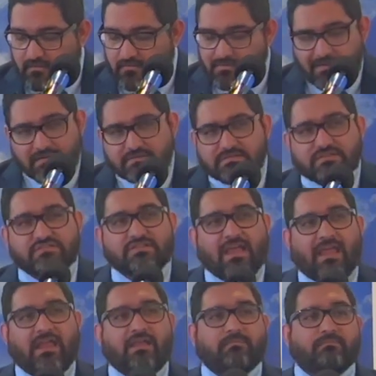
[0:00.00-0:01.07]
that it's a
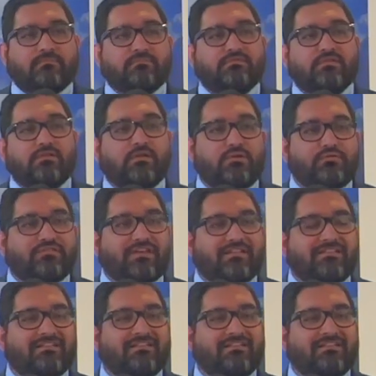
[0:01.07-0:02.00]
shame to lose it.